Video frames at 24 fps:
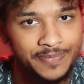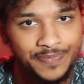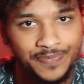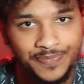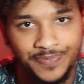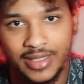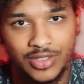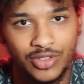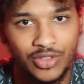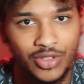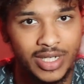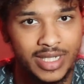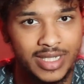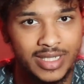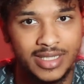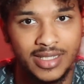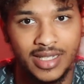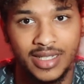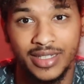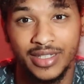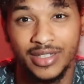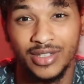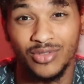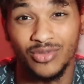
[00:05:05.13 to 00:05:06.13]
Israel
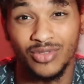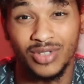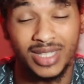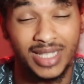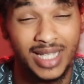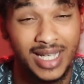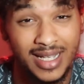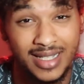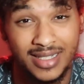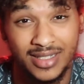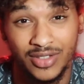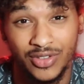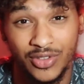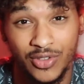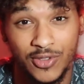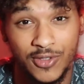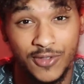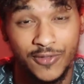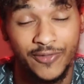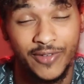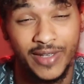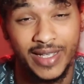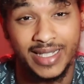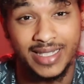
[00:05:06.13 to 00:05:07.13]
Adesanya relies on those
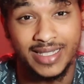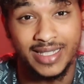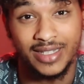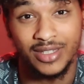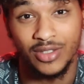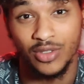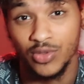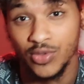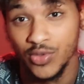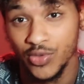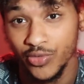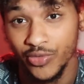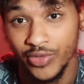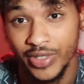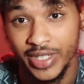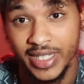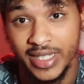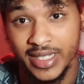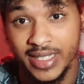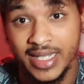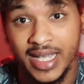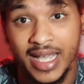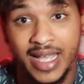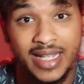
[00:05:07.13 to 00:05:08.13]
feints and those
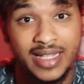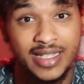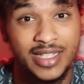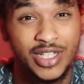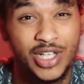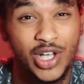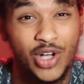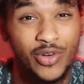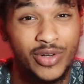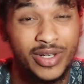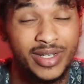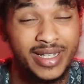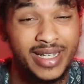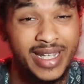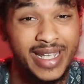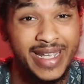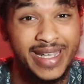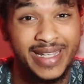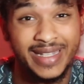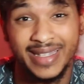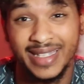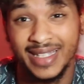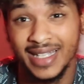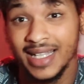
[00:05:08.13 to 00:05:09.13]
reads to go and
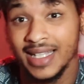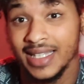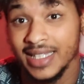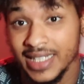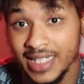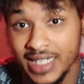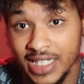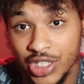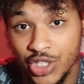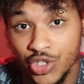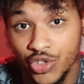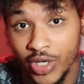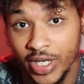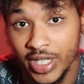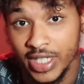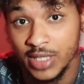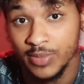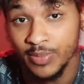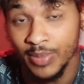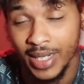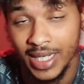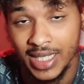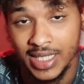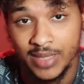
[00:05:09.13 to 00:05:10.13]
hit the cleanest strikes
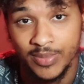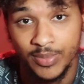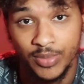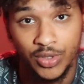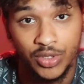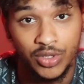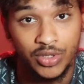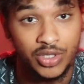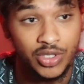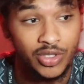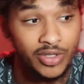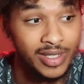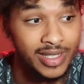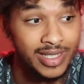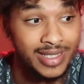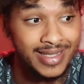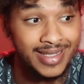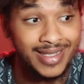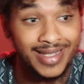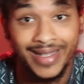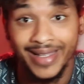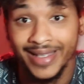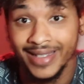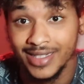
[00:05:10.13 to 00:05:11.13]
possible so that his
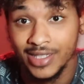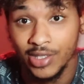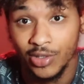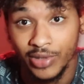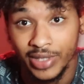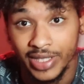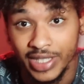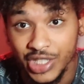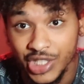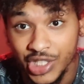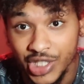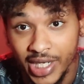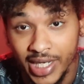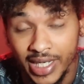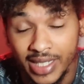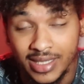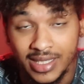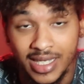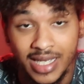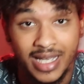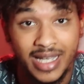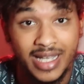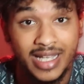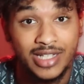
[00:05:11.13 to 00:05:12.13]
kicks don't get
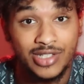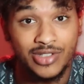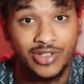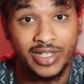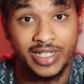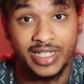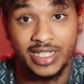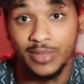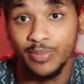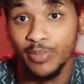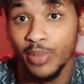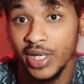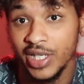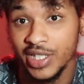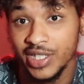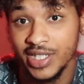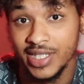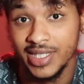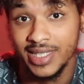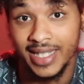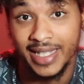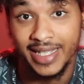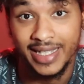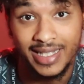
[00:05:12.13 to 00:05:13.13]
checked, so that his
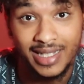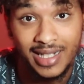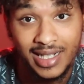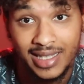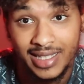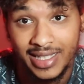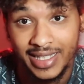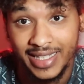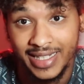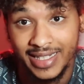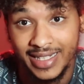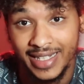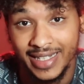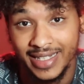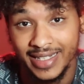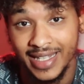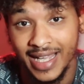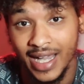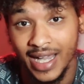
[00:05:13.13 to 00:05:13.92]
punches land clean and